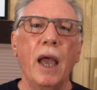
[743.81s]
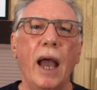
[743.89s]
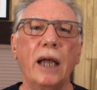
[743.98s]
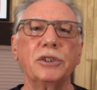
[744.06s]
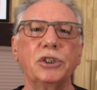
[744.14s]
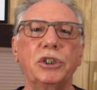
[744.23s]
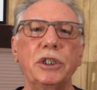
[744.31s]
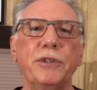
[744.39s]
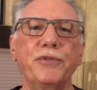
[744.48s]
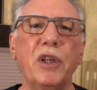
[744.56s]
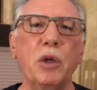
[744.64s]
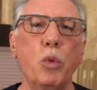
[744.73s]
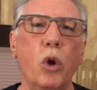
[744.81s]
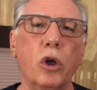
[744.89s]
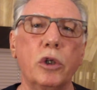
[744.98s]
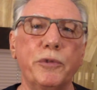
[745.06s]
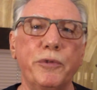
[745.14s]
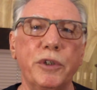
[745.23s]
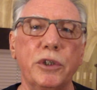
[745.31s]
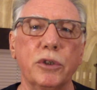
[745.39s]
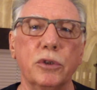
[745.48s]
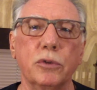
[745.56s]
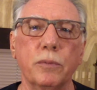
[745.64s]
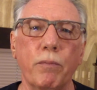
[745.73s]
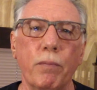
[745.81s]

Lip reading: and see if they work for you.